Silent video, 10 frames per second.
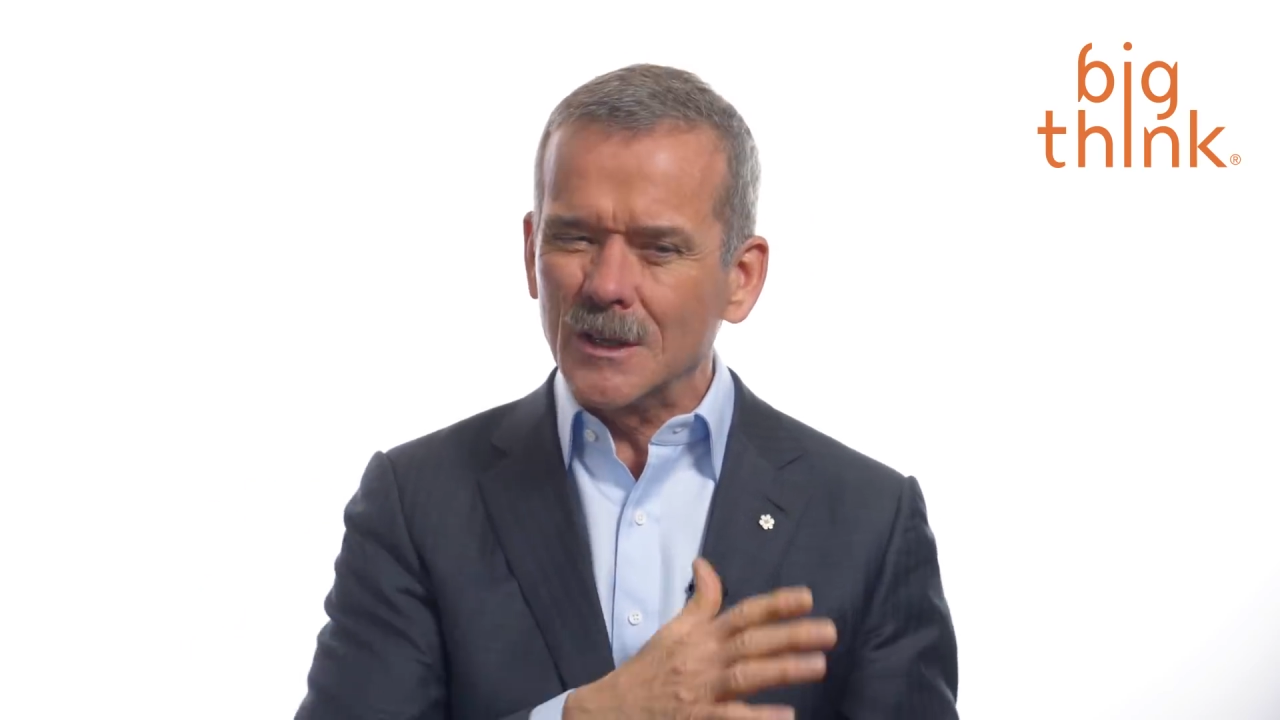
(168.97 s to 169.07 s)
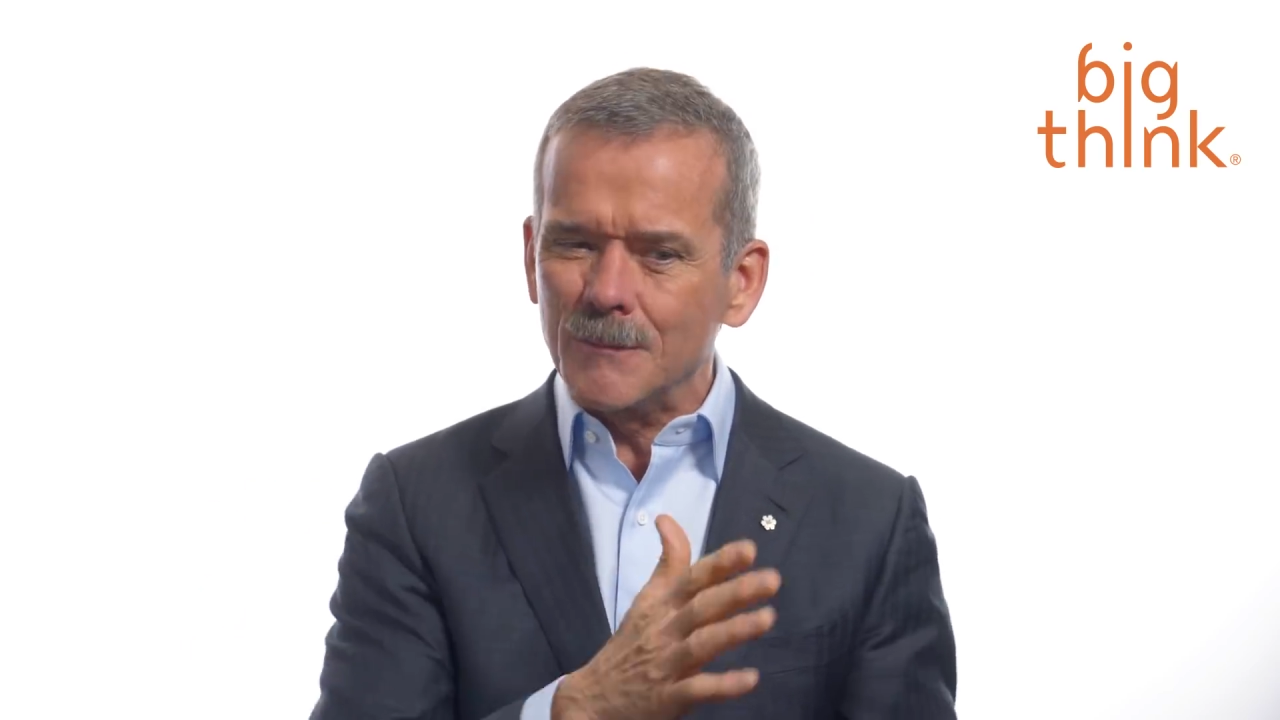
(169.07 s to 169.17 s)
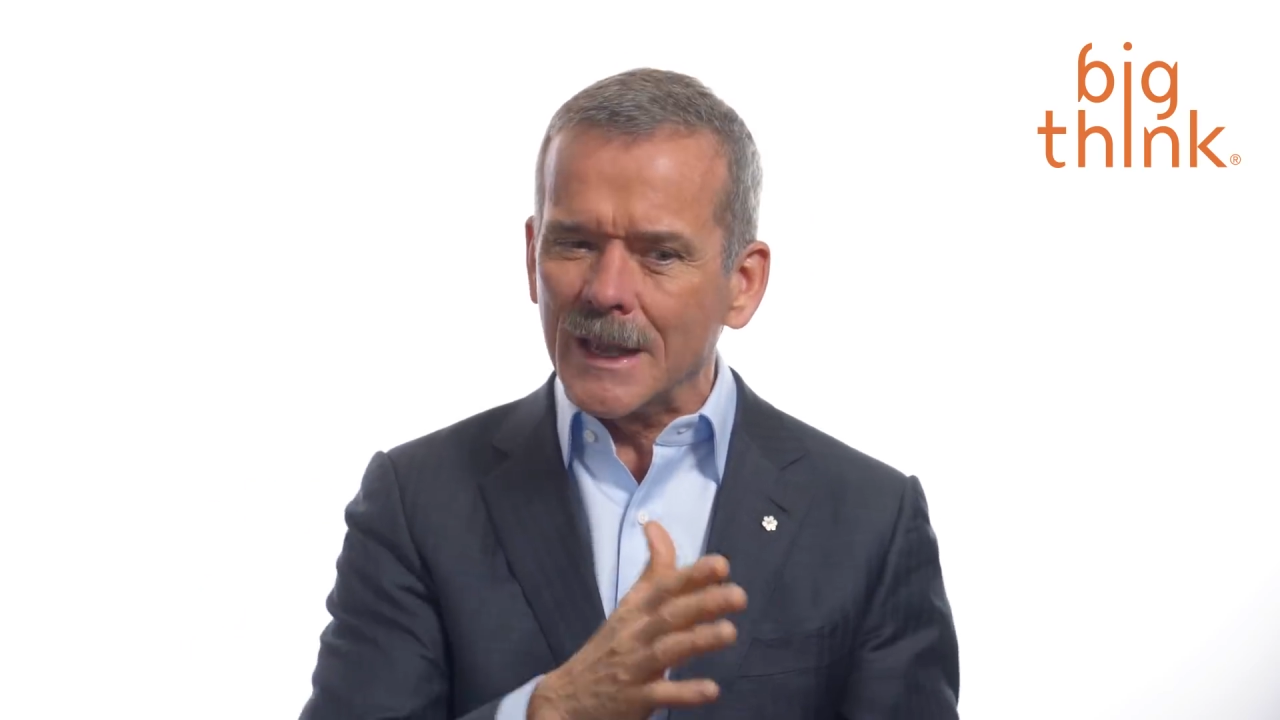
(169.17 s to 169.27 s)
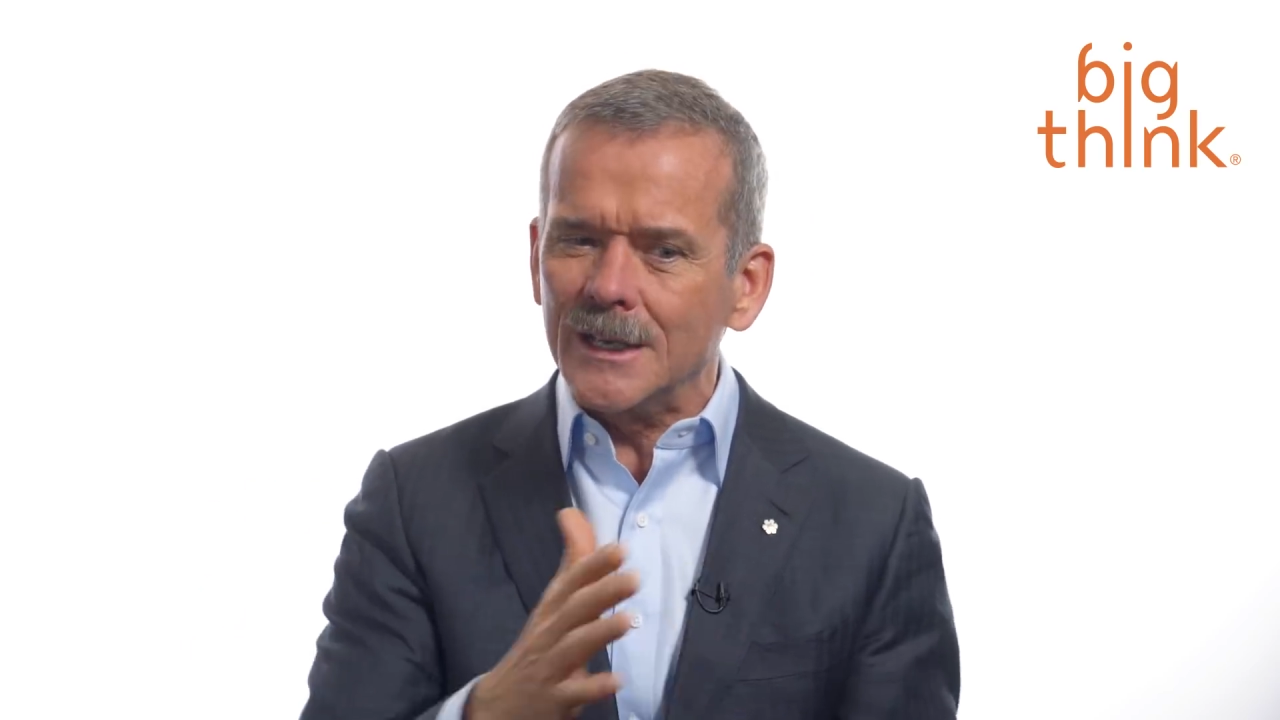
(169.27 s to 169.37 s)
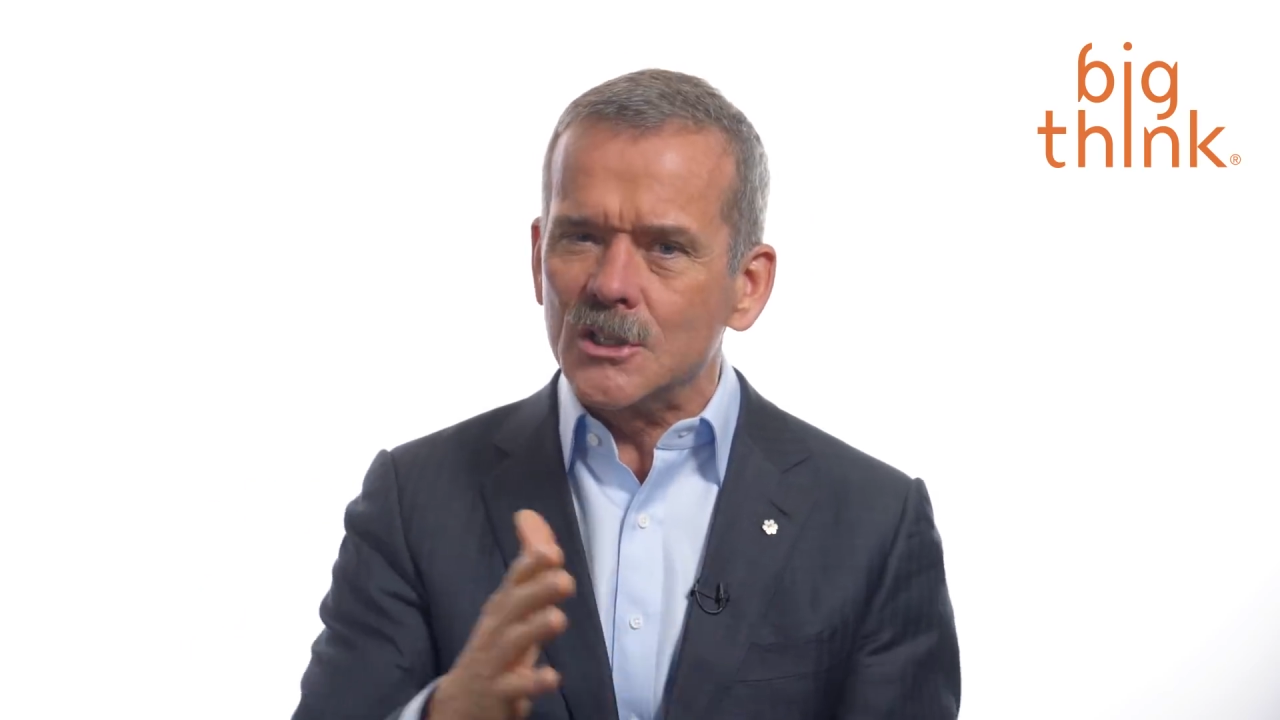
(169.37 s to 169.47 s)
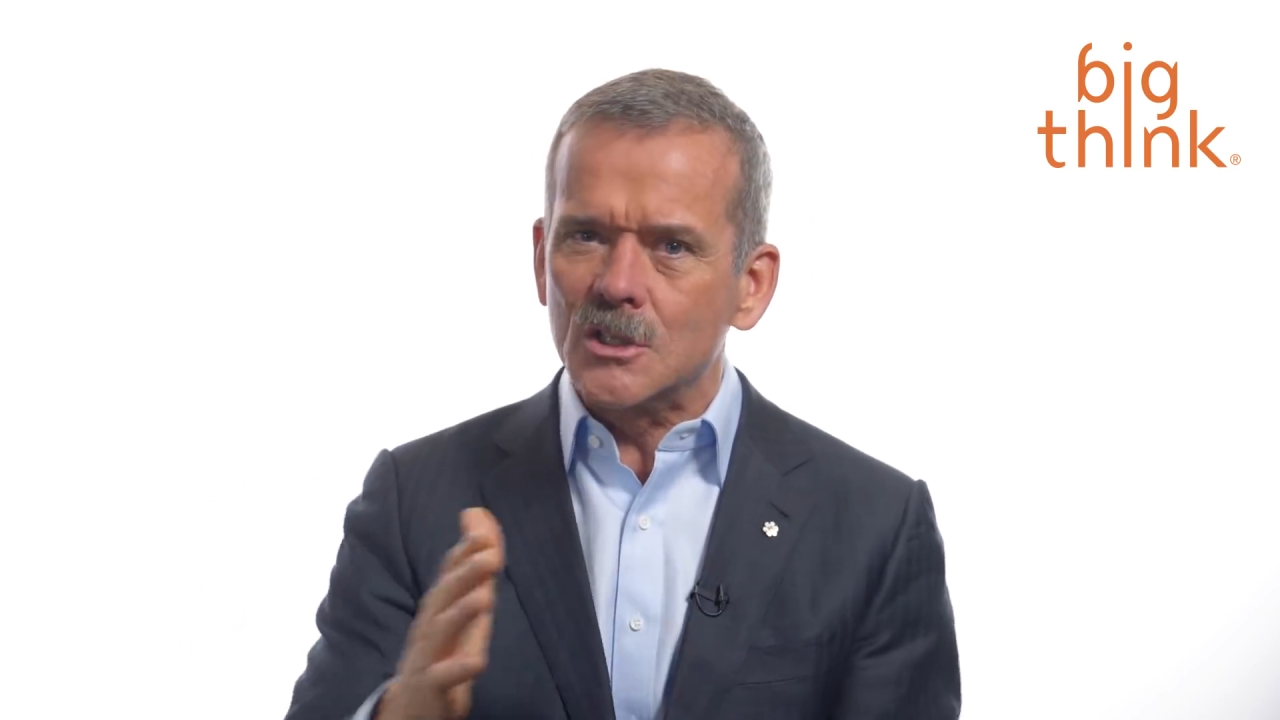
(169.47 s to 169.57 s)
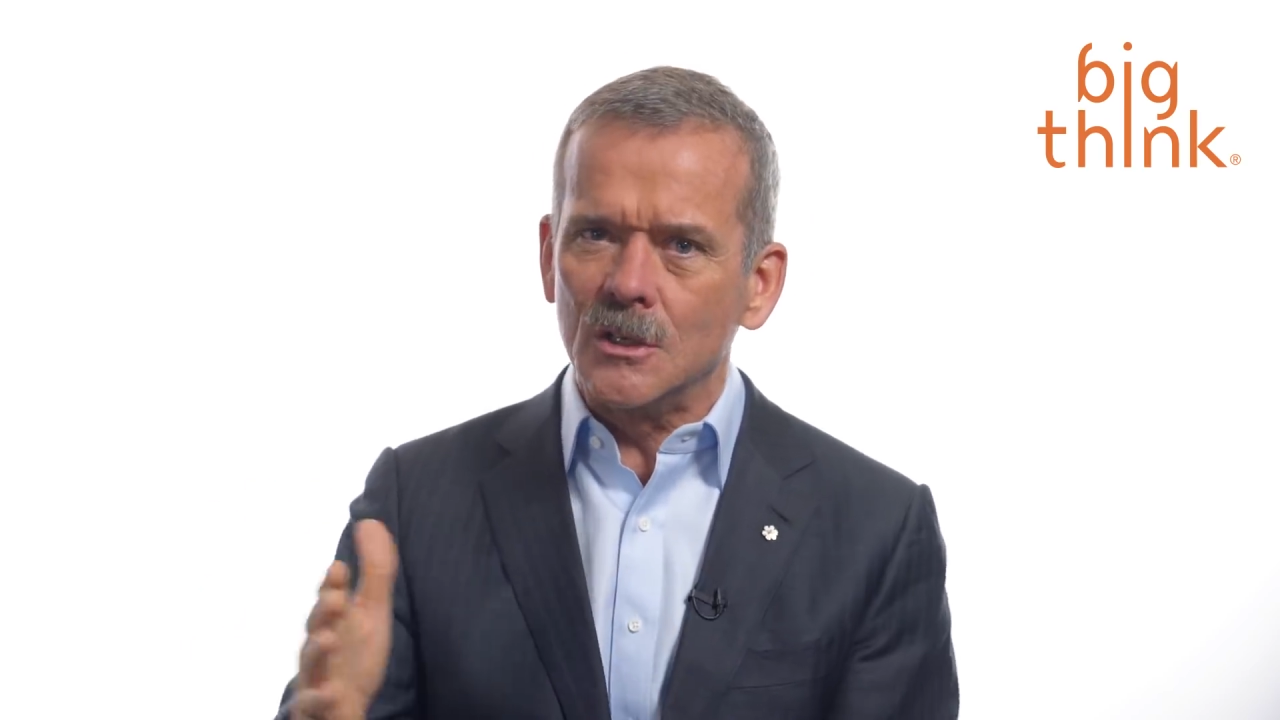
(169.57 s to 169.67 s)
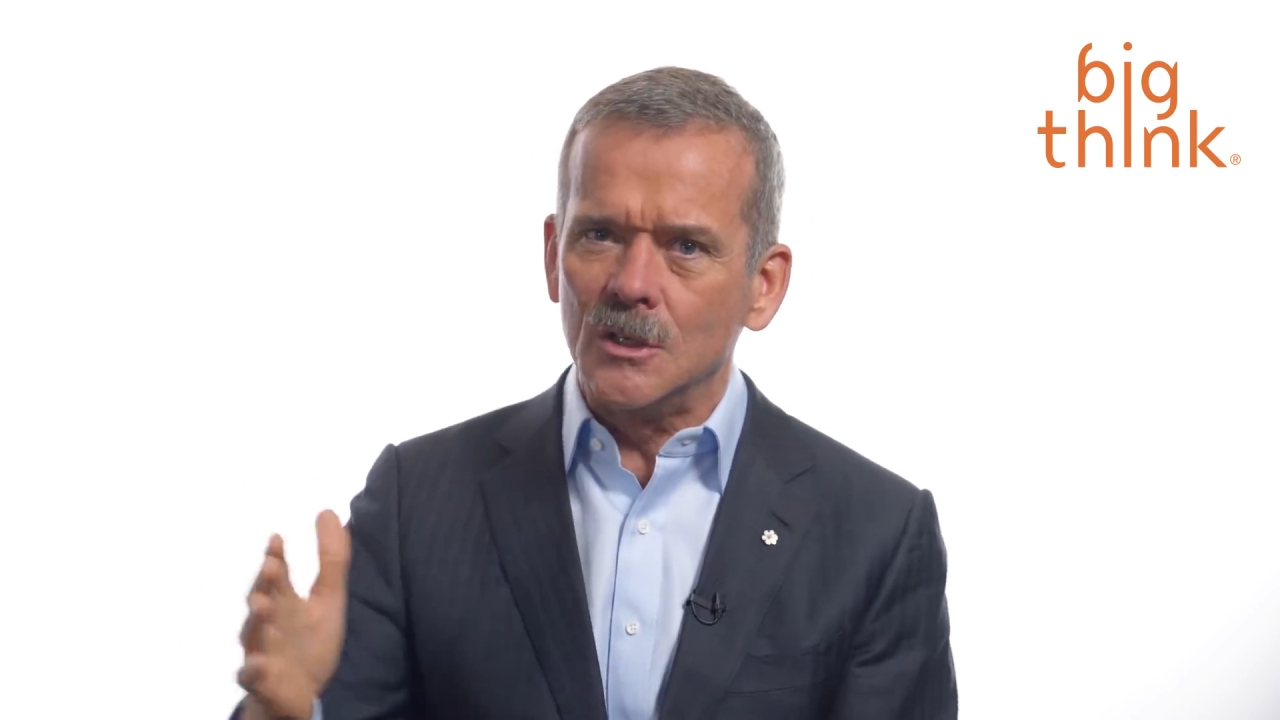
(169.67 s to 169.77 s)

can manage